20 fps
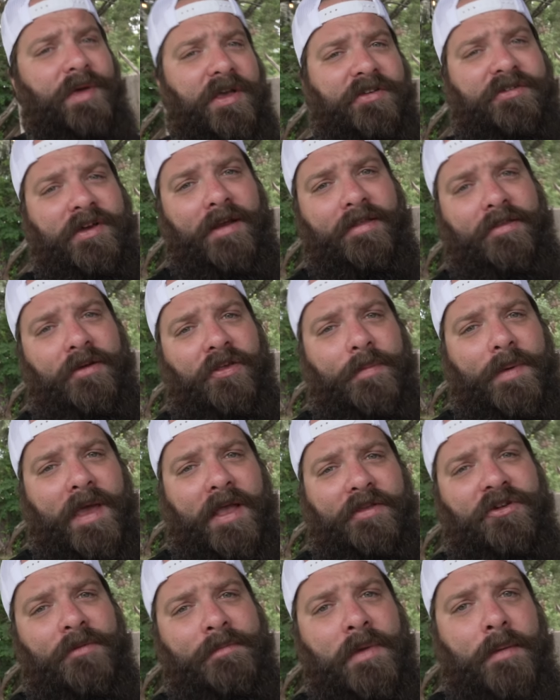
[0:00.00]
Big shout out to all the
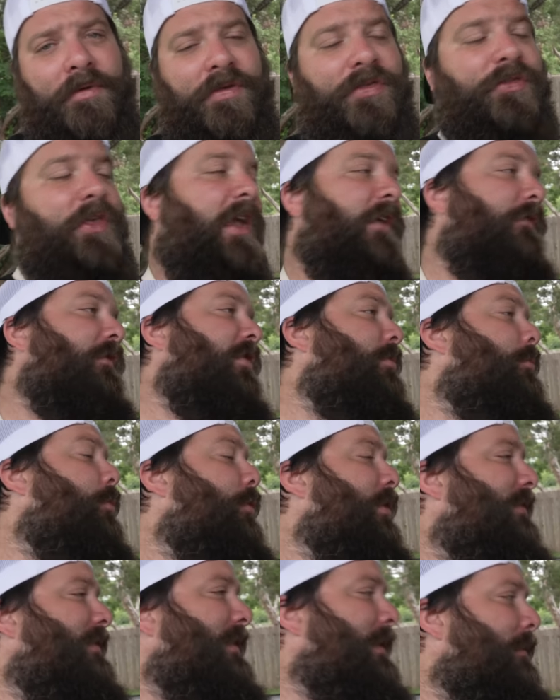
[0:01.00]
Patreon members. Thank you for
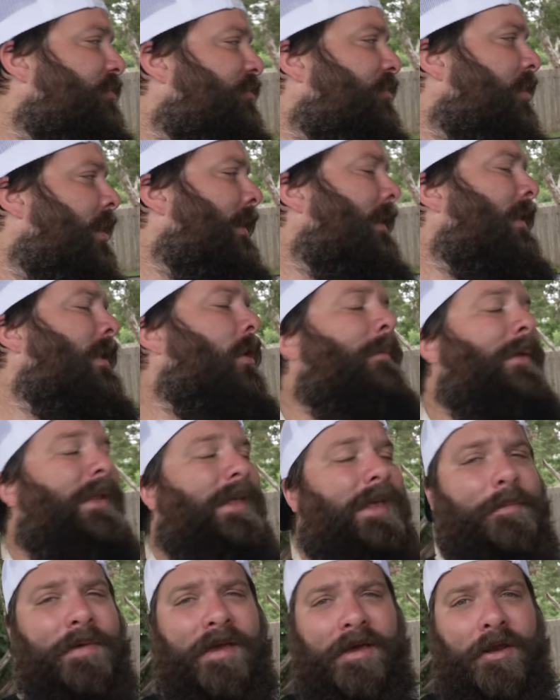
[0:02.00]
supporting Team Chud and allowing me to
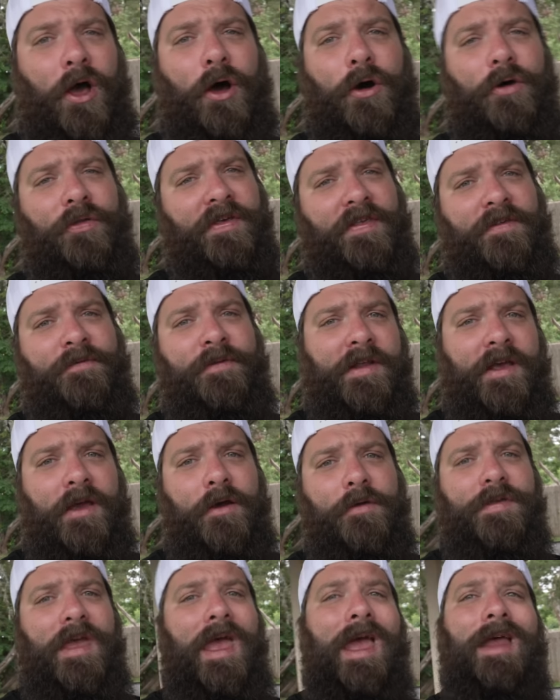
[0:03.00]
keep making all these
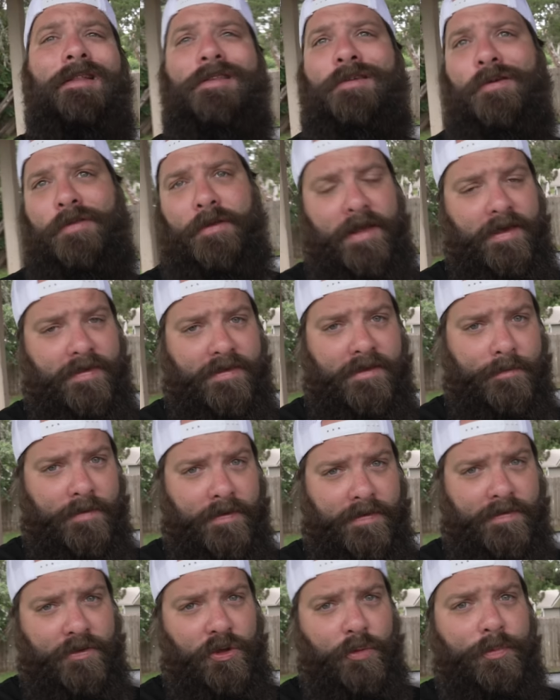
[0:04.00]
videos. And until the next time I
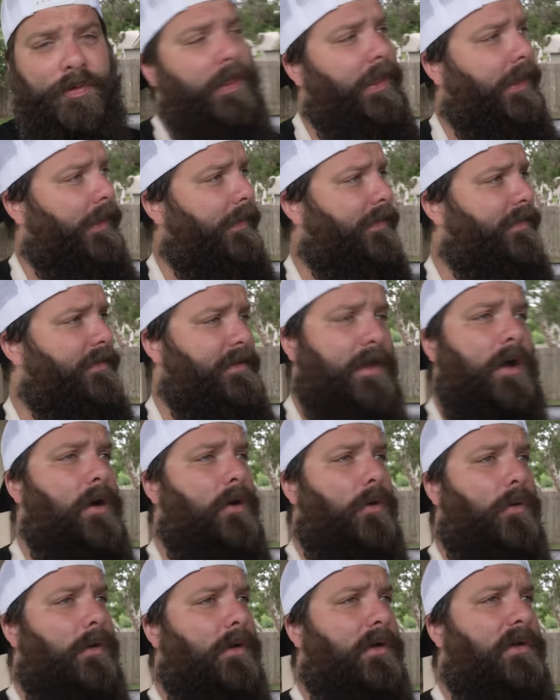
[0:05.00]
see you, please
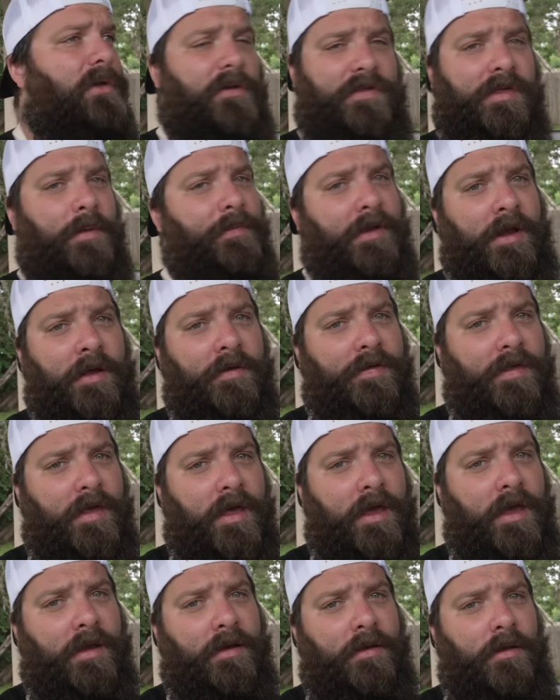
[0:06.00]
go cook something
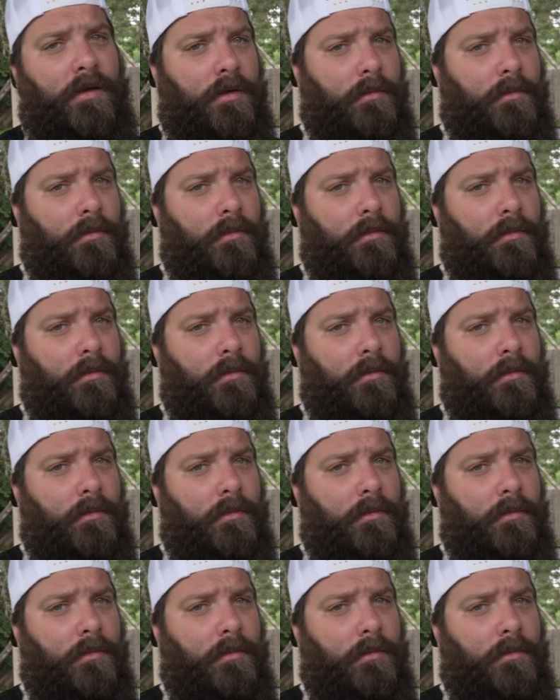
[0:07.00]
outside.